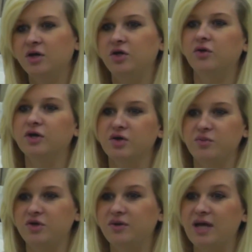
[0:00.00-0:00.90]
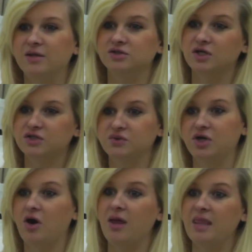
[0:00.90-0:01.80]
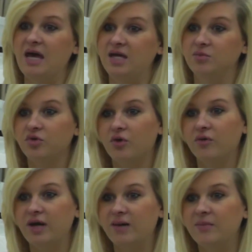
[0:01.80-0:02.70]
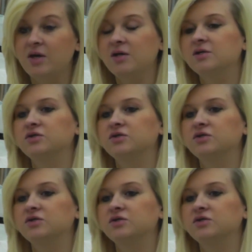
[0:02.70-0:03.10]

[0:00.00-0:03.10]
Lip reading: commute, and there's also an online program.